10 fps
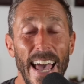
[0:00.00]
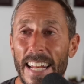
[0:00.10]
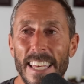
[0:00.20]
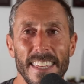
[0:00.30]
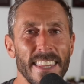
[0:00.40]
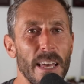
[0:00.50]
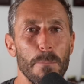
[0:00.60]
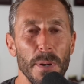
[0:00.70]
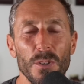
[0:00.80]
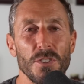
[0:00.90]
Anything
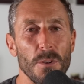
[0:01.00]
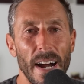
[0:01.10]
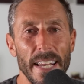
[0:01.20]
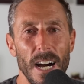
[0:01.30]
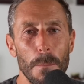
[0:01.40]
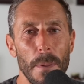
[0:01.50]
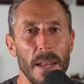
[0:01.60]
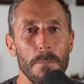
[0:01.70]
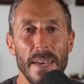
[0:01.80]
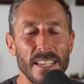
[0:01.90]
that builds your body up
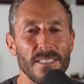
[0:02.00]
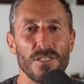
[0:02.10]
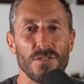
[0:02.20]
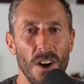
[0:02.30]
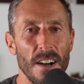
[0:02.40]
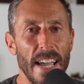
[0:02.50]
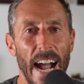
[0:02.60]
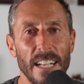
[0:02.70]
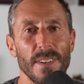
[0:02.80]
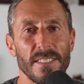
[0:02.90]
and makes it strong
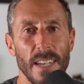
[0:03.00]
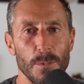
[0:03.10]
activates